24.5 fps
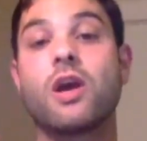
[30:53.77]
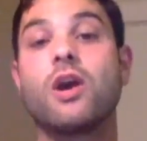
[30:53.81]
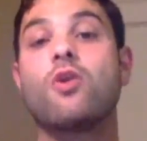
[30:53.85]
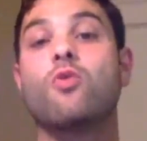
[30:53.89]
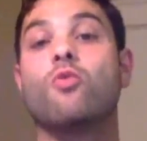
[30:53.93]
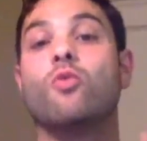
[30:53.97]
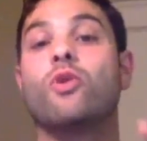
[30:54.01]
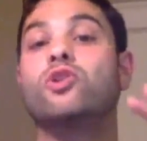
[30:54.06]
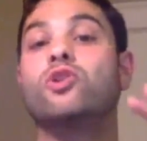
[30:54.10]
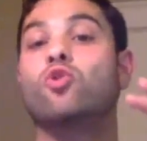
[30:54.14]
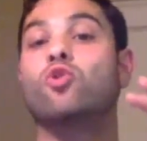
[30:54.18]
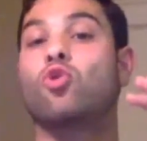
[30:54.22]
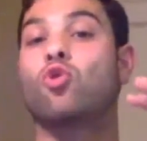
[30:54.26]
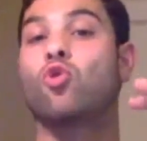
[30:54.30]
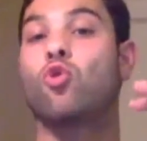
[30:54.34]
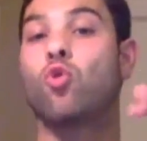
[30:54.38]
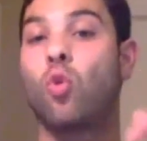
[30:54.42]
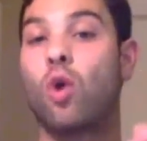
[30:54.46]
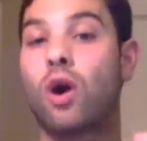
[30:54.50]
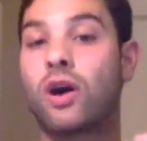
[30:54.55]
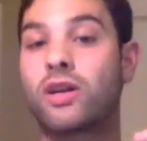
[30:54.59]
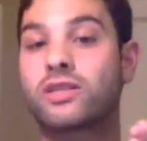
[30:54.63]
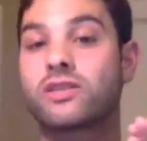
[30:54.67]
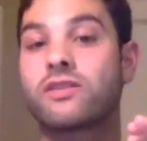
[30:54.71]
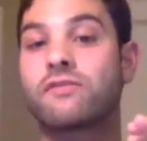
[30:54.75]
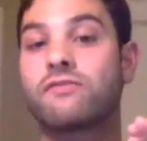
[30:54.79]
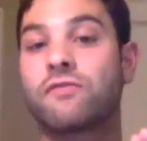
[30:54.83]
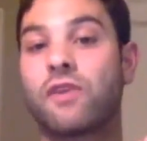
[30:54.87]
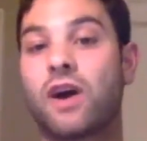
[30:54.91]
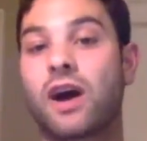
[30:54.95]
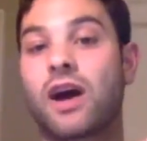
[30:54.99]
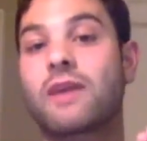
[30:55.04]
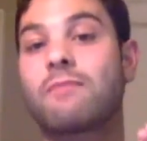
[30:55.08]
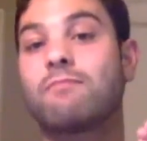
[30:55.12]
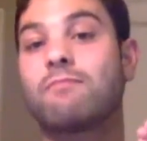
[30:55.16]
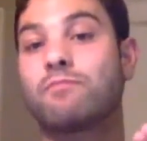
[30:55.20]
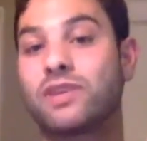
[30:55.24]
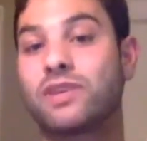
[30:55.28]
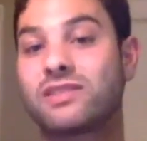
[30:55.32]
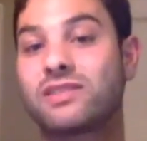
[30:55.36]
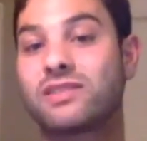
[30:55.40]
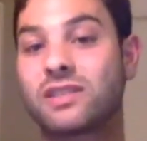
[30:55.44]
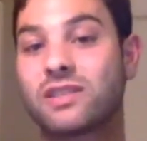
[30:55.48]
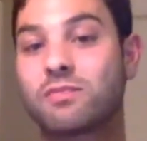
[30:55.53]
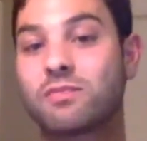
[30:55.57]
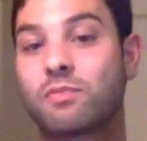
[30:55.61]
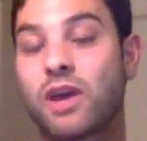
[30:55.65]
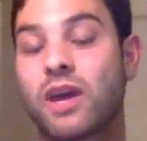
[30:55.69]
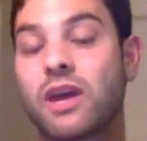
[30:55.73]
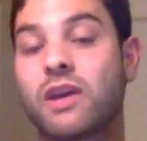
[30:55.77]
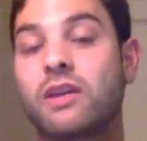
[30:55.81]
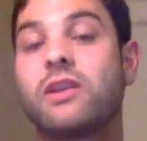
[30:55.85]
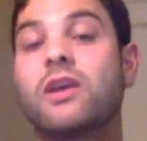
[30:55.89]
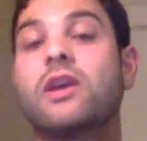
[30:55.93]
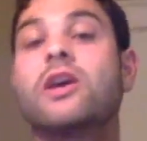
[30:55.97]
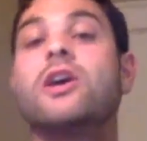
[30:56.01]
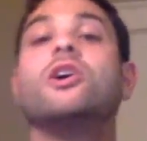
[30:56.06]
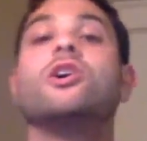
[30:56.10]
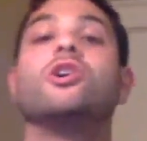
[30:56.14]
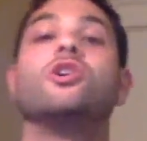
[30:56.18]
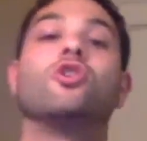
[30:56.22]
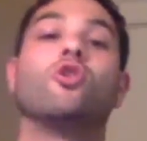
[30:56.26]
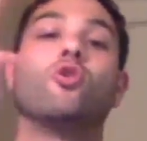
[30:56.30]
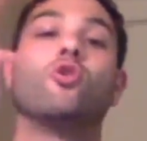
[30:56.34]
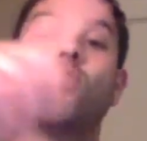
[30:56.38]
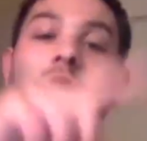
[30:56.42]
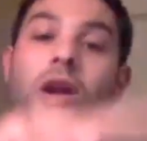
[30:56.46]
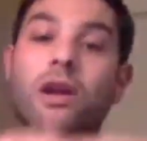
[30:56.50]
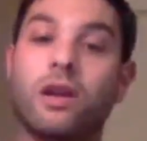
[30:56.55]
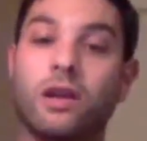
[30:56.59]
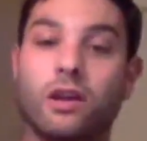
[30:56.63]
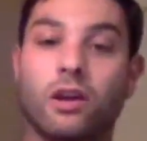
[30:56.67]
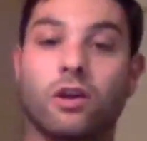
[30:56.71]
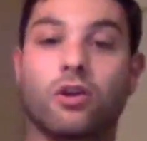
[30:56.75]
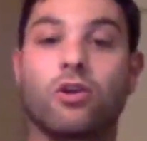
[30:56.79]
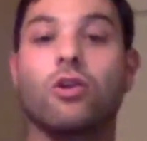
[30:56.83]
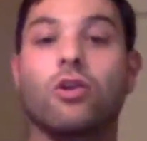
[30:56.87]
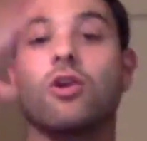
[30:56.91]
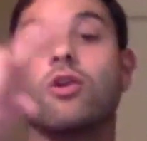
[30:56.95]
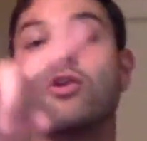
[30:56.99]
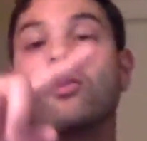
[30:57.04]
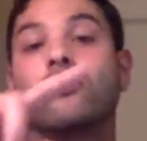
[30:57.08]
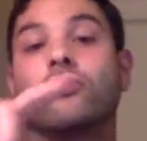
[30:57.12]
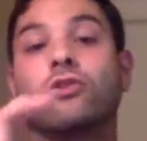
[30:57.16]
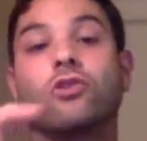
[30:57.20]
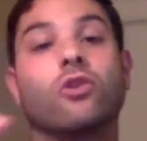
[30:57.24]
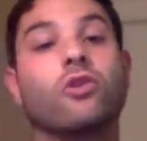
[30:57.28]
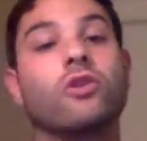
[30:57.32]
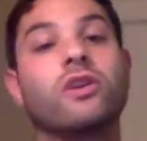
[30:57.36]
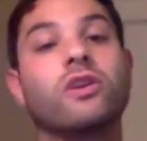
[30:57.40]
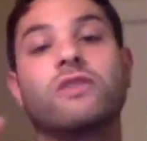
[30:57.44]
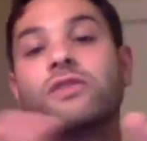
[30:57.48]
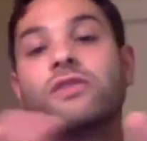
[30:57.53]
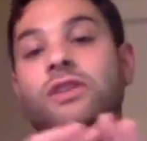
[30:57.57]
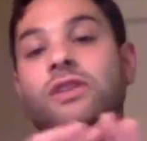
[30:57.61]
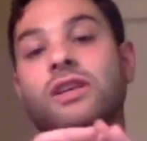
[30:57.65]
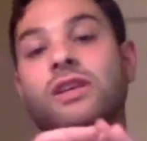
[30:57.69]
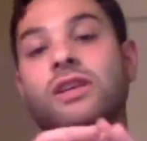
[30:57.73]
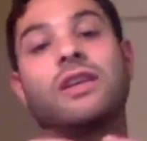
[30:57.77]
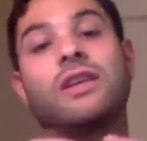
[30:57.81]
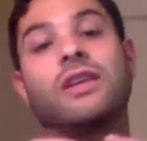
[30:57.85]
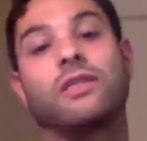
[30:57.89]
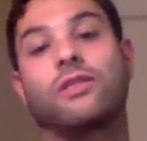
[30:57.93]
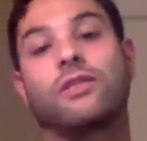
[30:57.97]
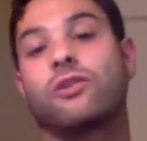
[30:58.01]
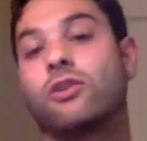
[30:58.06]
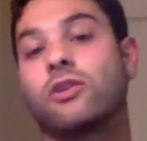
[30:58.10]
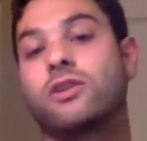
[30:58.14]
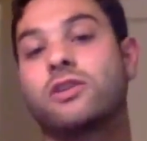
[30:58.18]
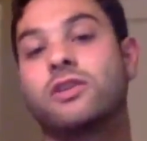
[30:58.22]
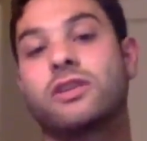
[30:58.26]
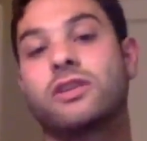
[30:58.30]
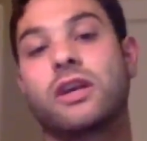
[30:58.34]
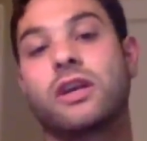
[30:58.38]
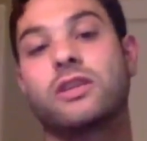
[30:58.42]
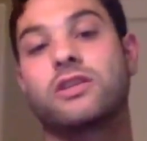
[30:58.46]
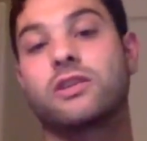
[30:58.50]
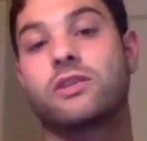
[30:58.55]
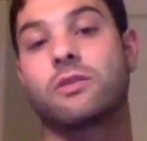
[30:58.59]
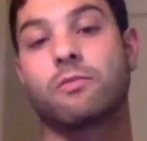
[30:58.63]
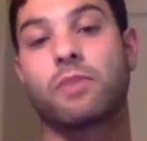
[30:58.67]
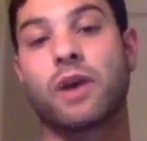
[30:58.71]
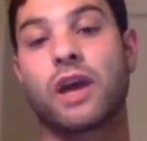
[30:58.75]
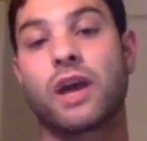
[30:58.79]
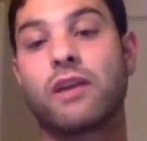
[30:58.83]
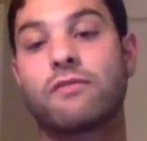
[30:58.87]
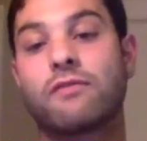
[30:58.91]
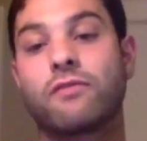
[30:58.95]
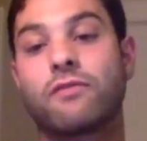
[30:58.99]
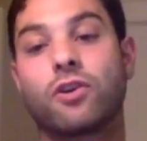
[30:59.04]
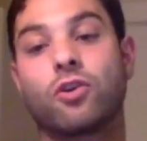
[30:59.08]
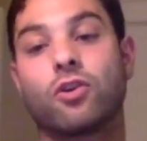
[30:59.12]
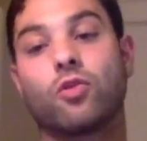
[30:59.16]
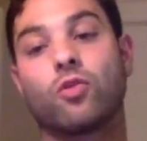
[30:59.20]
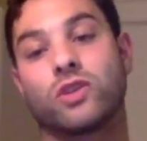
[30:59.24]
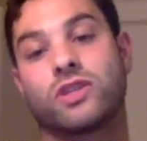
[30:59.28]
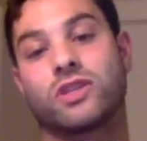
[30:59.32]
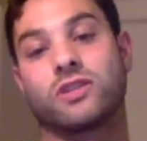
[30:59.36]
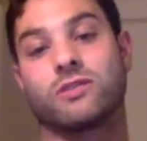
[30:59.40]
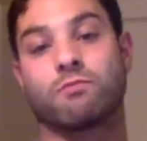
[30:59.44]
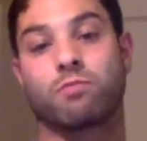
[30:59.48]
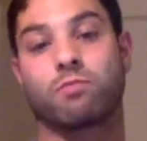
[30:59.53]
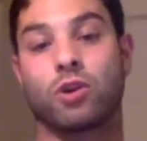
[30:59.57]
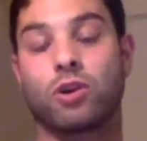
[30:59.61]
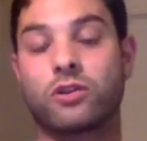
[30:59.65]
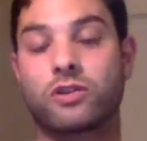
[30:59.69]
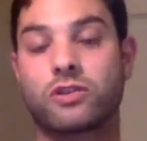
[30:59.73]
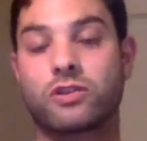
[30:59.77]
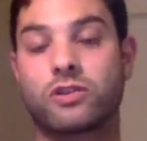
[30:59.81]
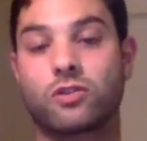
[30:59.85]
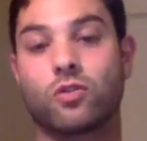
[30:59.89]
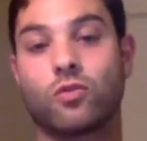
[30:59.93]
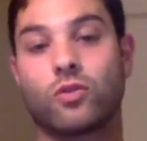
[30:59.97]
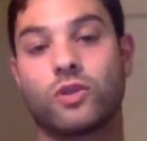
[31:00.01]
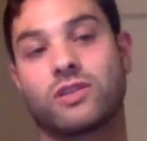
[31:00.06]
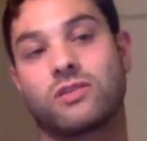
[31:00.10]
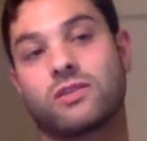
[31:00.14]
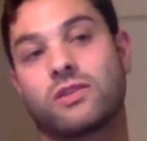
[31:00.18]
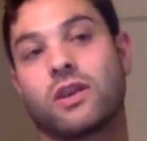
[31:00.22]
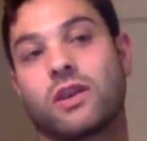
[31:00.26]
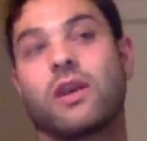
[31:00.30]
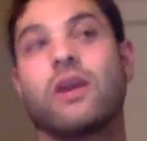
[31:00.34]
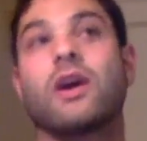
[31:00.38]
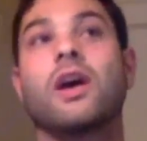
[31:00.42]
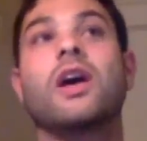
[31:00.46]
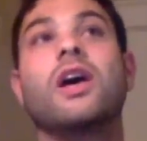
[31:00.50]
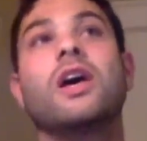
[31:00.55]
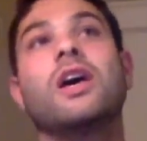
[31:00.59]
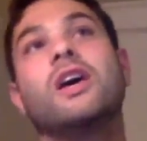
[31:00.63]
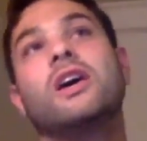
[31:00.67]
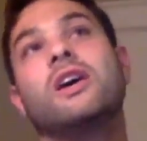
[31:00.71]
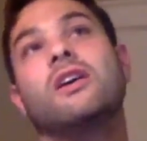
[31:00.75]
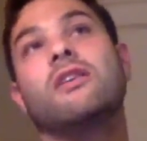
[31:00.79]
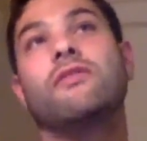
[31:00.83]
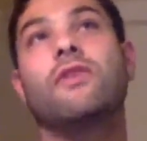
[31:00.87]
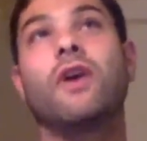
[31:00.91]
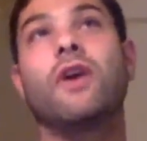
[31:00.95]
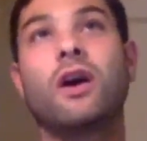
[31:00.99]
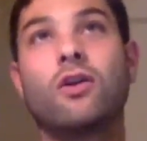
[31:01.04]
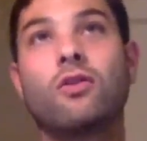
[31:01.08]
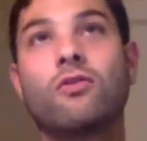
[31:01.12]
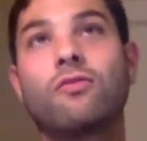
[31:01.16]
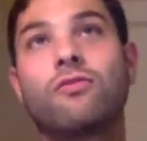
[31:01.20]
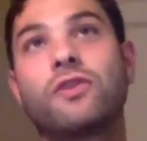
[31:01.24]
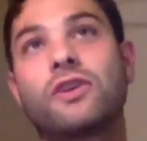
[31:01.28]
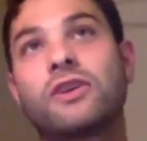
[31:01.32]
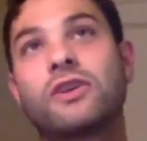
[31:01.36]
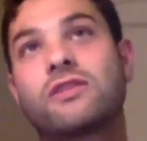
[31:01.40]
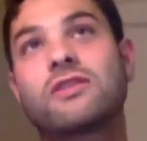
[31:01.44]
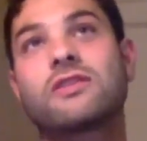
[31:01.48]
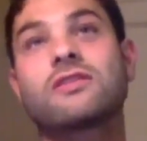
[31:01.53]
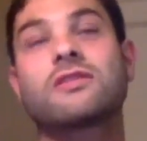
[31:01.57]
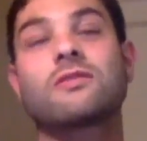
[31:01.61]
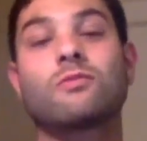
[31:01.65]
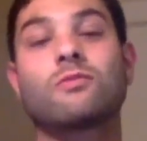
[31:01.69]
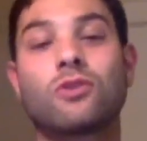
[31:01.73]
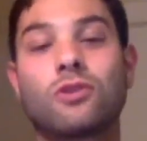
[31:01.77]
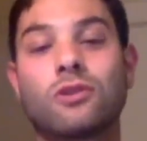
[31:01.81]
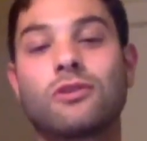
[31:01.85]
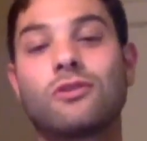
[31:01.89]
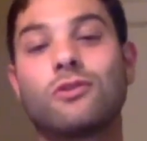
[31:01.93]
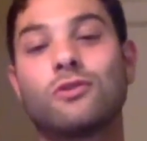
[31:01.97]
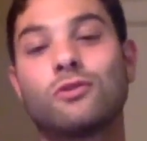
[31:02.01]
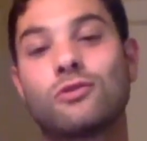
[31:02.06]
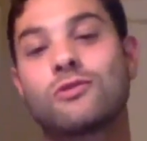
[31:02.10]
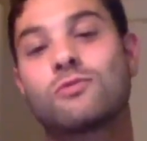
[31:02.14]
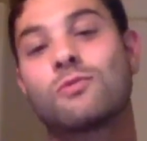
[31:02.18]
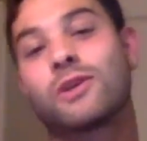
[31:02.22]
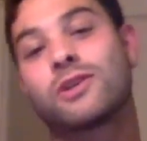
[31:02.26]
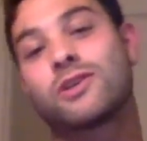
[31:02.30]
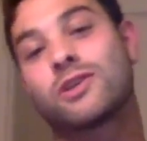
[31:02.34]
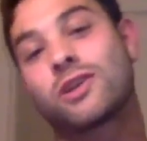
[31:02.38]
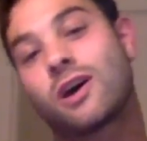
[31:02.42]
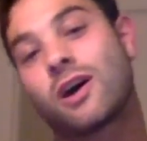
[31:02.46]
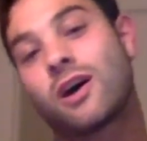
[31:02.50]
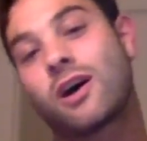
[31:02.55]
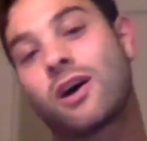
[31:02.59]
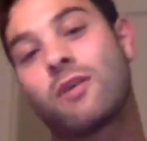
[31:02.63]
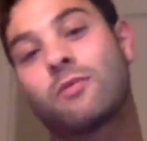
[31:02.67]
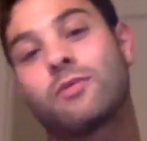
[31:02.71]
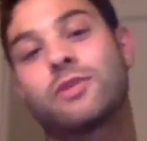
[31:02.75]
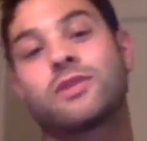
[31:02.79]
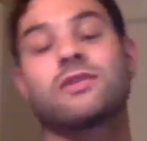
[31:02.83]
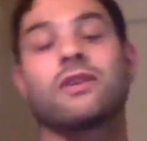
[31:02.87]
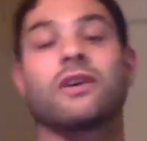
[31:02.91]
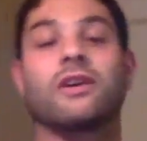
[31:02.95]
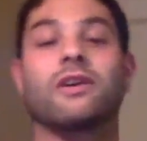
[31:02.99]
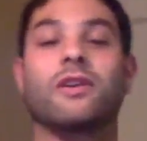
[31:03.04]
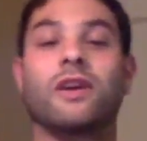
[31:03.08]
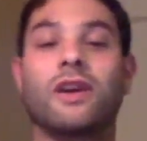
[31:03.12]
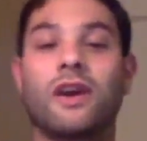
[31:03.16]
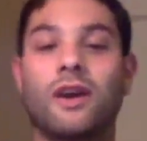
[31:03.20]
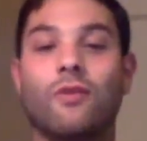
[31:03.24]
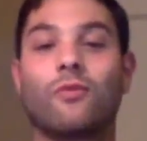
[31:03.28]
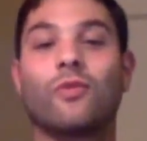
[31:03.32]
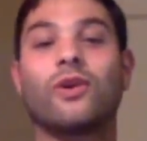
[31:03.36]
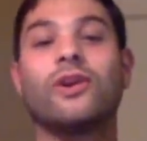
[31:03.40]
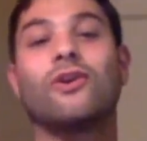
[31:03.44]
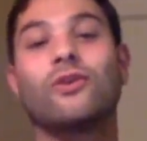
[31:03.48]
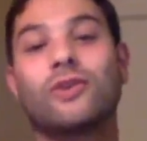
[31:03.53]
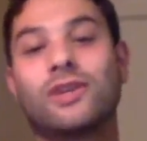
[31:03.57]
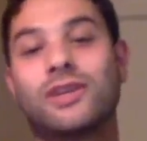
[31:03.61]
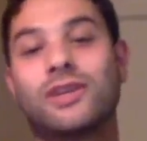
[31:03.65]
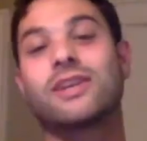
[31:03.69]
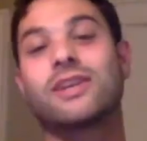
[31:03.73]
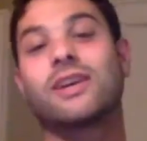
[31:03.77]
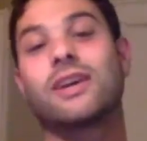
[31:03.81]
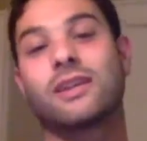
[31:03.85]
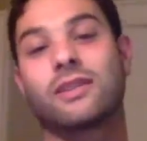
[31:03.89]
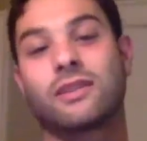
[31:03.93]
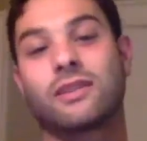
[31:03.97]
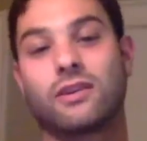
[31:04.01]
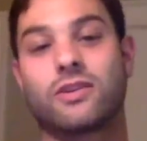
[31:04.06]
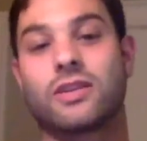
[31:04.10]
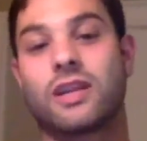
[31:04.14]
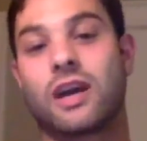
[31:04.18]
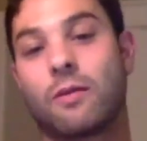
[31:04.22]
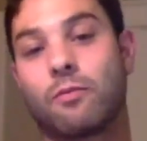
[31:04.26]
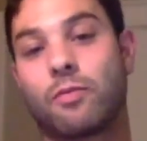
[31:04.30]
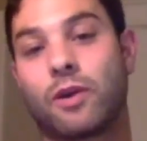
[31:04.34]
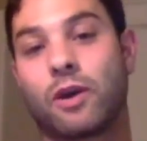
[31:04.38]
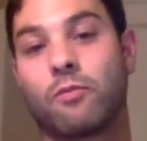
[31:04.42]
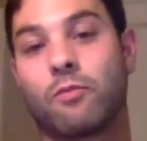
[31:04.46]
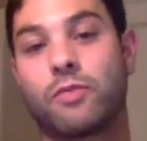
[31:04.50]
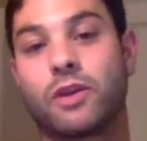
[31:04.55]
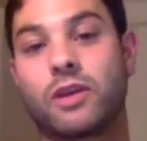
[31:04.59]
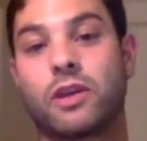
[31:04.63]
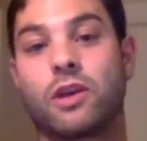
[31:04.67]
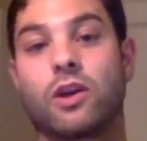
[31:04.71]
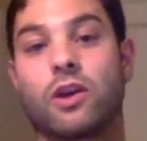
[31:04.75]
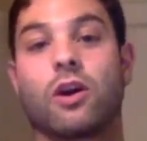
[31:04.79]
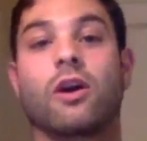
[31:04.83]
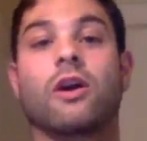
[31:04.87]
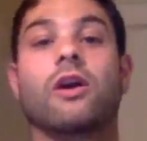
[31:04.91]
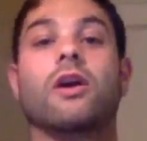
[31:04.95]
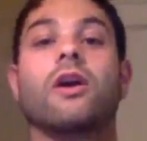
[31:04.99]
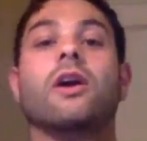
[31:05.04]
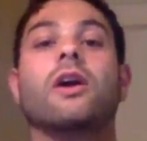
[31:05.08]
When you quantify business pain, you're ready to close. You don't even need that 3rd stage of the pain funnel, which is personal, which is like, if I don't fix this, I'm gonna lose my job. It's like, we don't get there as an outbound BDR.